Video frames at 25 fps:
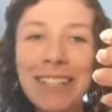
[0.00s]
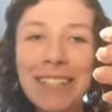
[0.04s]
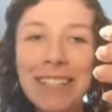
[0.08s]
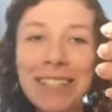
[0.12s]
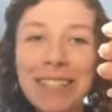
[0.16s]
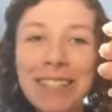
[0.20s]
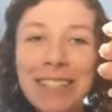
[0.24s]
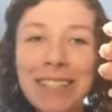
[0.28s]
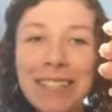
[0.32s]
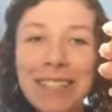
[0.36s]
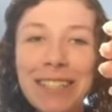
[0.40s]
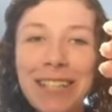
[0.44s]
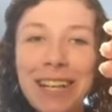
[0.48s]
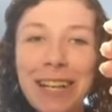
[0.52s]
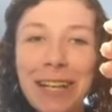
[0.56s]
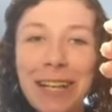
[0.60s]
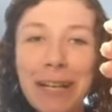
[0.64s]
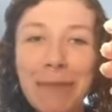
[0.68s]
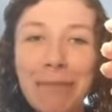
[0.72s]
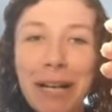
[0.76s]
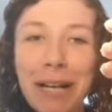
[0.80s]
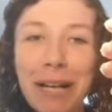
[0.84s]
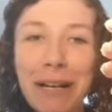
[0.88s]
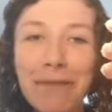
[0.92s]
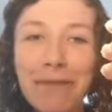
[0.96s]
Just stuck
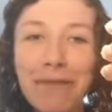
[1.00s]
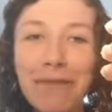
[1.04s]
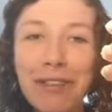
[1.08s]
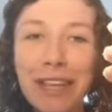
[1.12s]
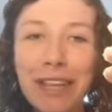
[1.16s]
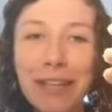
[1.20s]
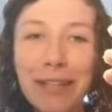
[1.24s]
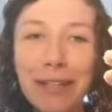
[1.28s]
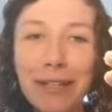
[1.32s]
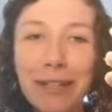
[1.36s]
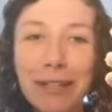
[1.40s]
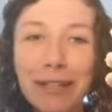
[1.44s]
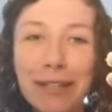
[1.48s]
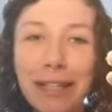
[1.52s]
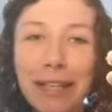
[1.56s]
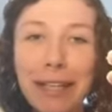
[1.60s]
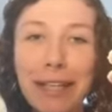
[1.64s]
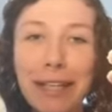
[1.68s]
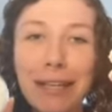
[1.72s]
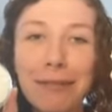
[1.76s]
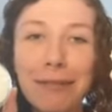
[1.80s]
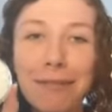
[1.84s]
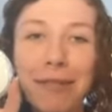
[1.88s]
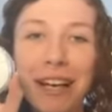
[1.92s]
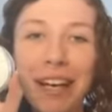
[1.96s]
my fingers
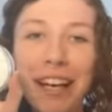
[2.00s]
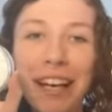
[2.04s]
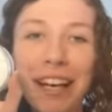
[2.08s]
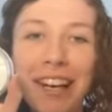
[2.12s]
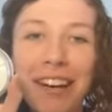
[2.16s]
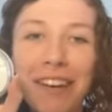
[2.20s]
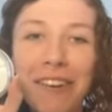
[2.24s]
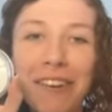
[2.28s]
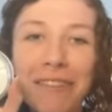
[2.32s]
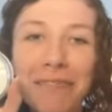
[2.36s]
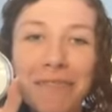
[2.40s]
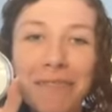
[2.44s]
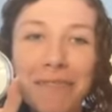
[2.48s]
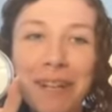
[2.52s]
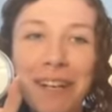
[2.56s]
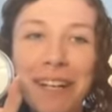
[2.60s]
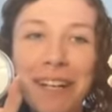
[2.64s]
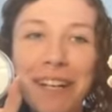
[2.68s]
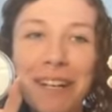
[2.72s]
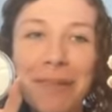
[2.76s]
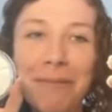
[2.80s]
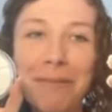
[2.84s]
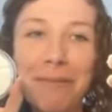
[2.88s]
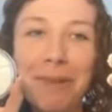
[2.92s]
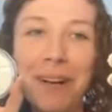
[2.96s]
in my e.l.f.
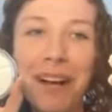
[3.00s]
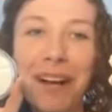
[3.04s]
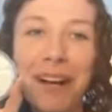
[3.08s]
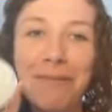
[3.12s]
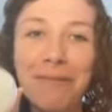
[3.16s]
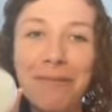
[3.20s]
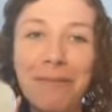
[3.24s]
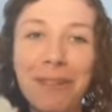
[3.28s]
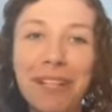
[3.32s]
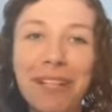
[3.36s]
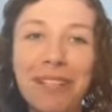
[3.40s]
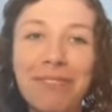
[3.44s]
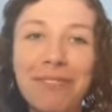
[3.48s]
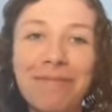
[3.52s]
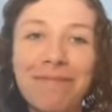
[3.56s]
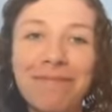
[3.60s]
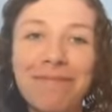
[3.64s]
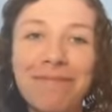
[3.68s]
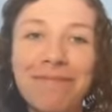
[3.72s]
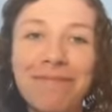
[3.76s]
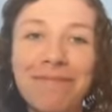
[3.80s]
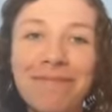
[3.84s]
putty primer.